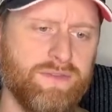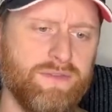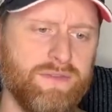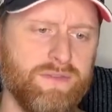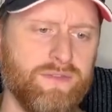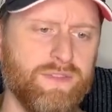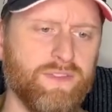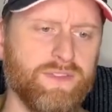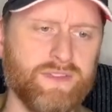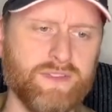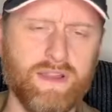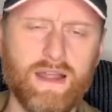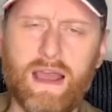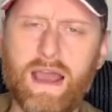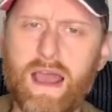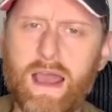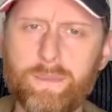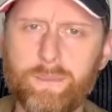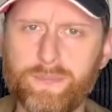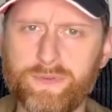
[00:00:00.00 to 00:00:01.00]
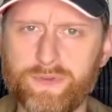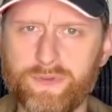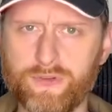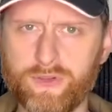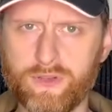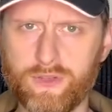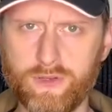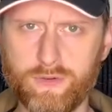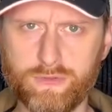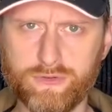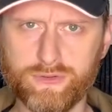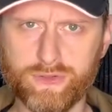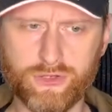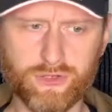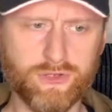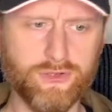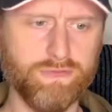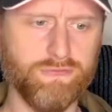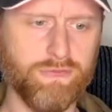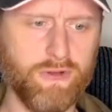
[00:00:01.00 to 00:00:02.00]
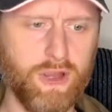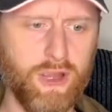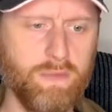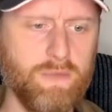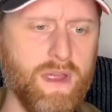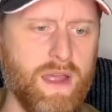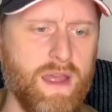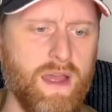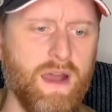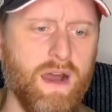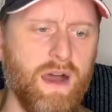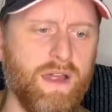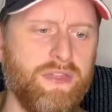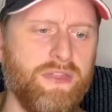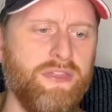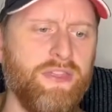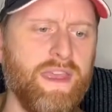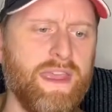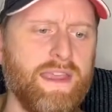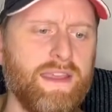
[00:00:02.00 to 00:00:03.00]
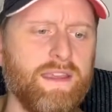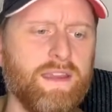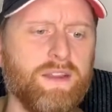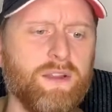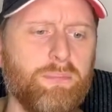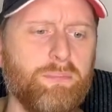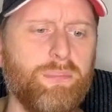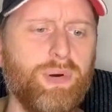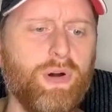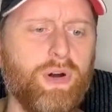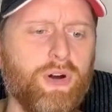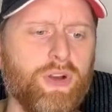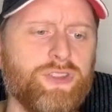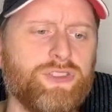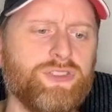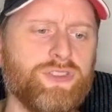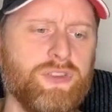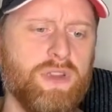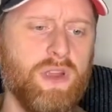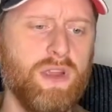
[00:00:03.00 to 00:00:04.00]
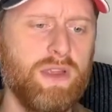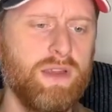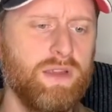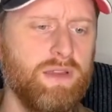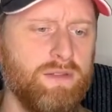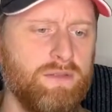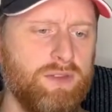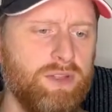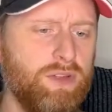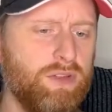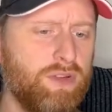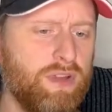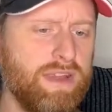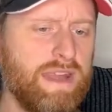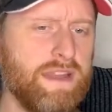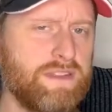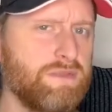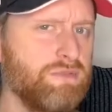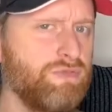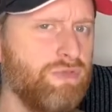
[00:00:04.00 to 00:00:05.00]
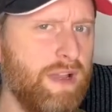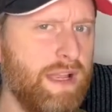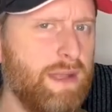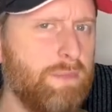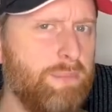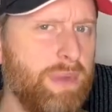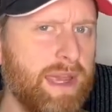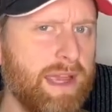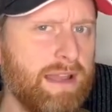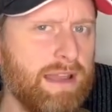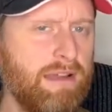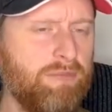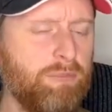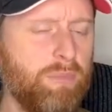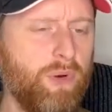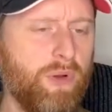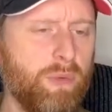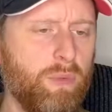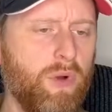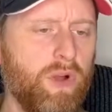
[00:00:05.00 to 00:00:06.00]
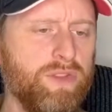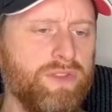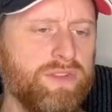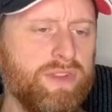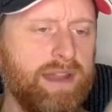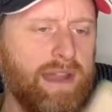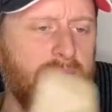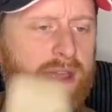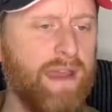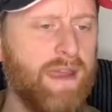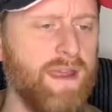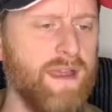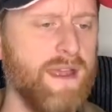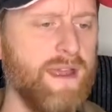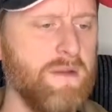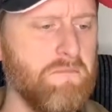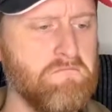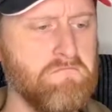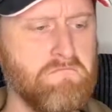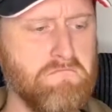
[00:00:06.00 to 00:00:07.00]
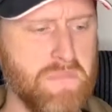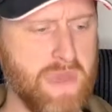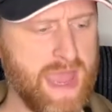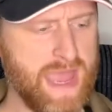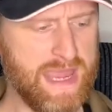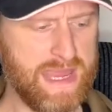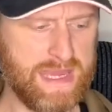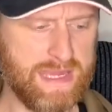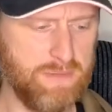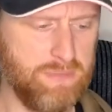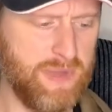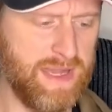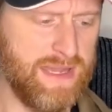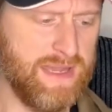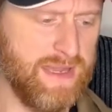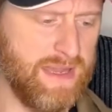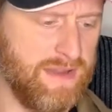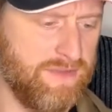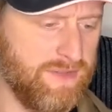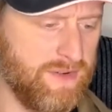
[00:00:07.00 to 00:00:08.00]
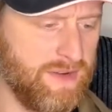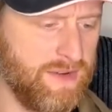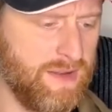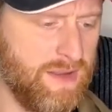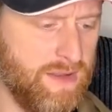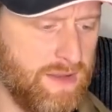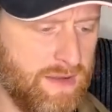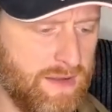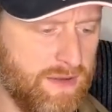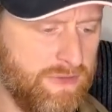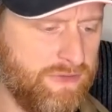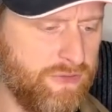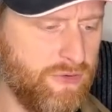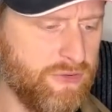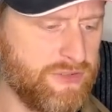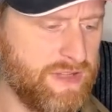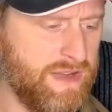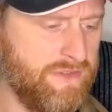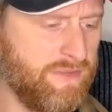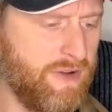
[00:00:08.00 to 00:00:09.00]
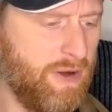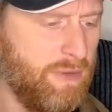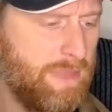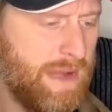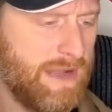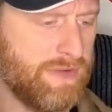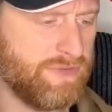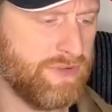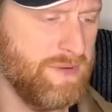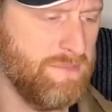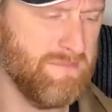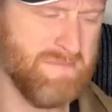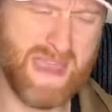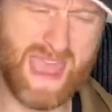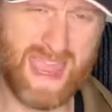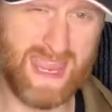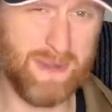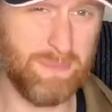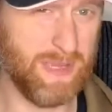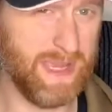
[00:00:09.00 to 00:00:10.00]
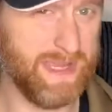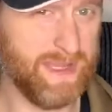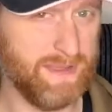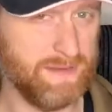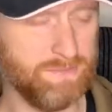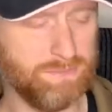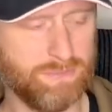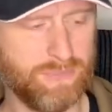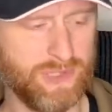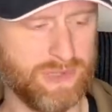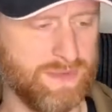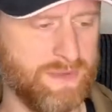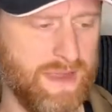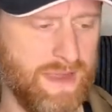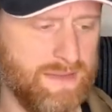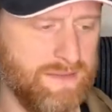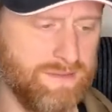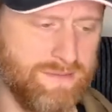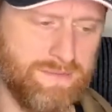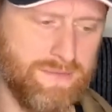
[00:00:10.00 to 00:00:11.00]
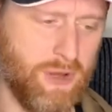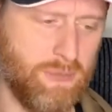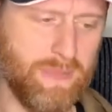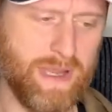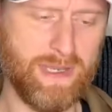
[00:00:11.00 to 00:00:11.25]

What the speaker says: there's an absolute ton of room. I think at a push, you could get some really big 11.1s in here. Maybe even a 14-volt battery, maybe, but then not many